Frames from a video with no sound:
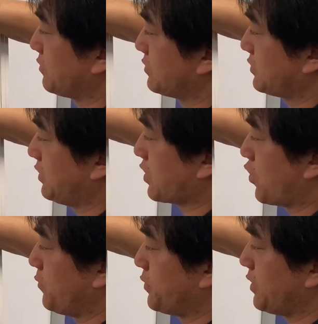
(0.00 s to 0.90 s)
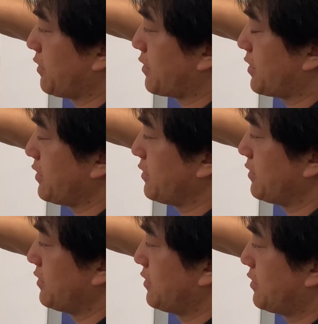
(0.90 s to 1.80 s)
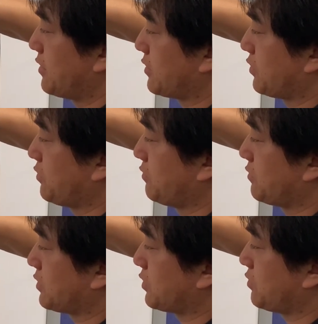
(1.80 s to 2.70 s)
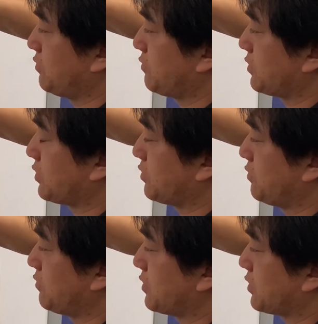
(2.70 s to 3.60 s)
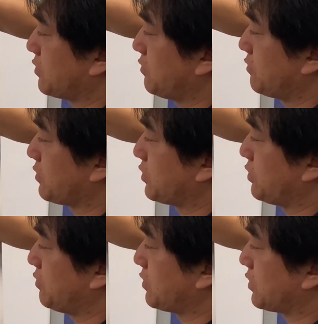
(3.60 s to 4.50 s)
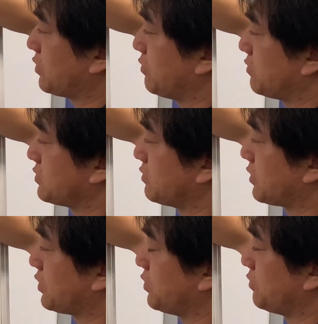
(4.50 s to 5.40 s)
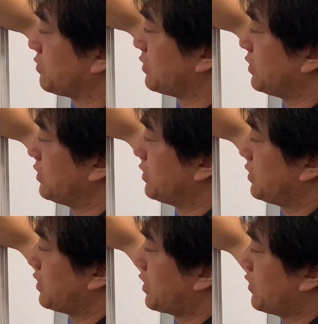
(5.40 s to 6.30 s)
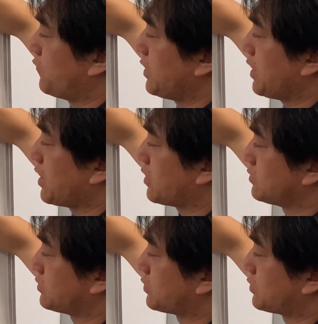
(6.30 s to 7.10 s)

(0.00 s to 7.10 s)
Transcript: See the opening in there? Acute, acute, acute, acute, acute, acute, still acute. And when it goes